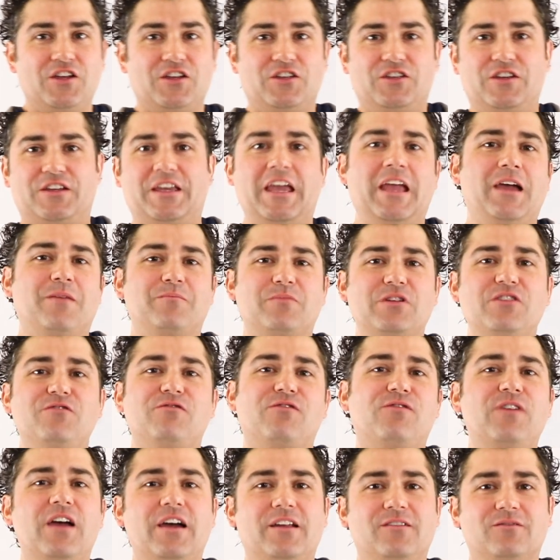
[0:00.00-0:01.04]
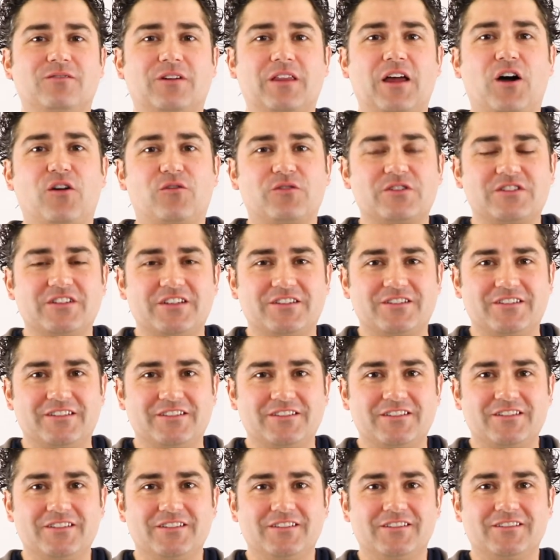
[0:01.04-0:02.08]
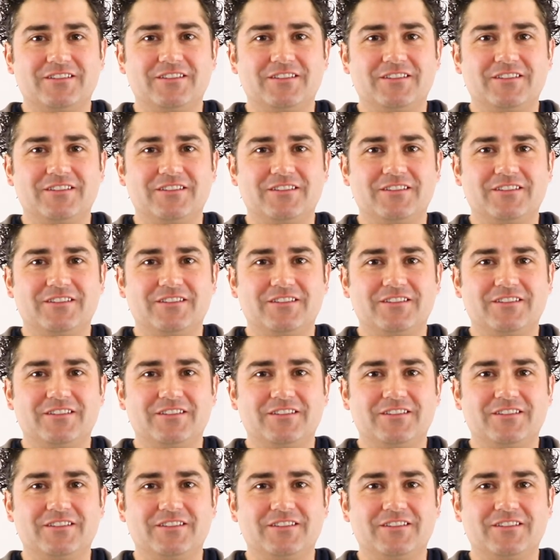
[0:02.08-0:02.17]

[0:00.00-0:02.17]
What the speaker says: You can't be fit without resistance.